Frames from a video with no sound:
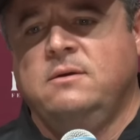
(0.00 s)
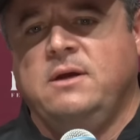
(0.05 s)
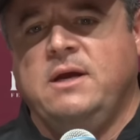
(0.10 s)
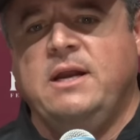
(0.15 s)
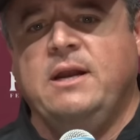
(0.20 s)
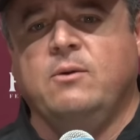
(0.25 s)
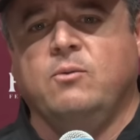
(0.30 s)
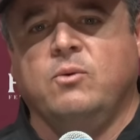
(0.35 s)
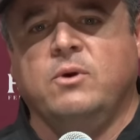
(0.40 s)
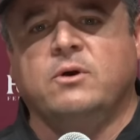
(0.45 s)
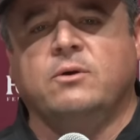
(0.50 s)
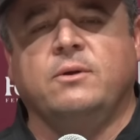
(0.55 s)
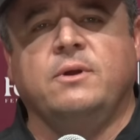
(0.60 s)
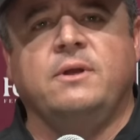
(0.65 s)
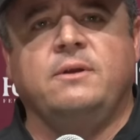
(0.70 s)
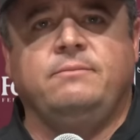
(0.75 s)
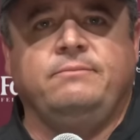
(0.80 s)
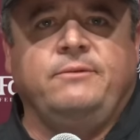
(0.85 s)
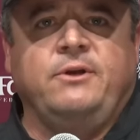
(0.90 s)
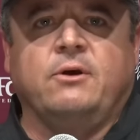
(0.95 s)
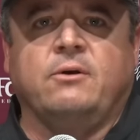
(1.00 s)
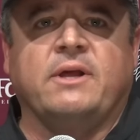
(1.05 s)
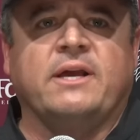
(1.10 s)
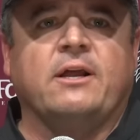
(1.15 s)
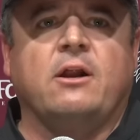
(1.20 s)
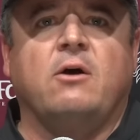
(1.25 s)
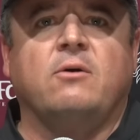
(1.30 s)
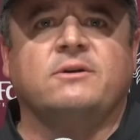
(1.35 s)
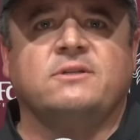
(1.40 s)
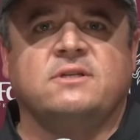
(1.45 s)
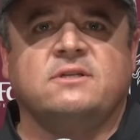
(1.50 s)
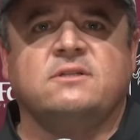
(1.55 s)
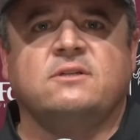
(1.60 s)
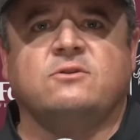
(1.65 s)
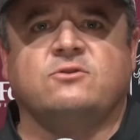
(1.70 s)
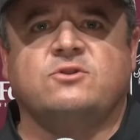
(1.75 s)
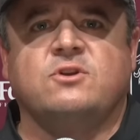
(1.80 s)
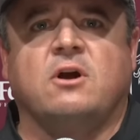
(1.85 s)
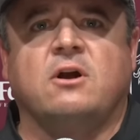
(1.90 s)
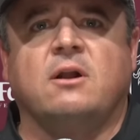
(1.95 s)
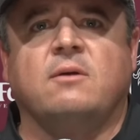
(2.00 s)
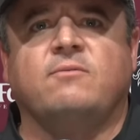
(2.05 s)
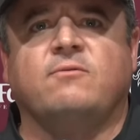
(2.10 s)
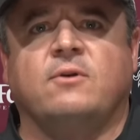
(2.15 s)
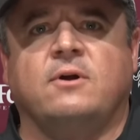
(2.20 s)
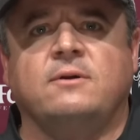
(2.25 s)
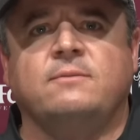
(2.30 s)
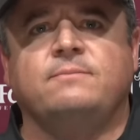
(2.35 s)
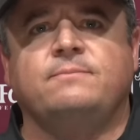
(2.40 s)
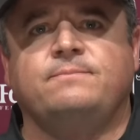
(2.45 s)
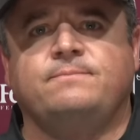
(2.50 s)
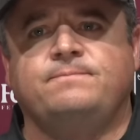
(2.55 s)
it will, you know, like it always does, it'll start up front.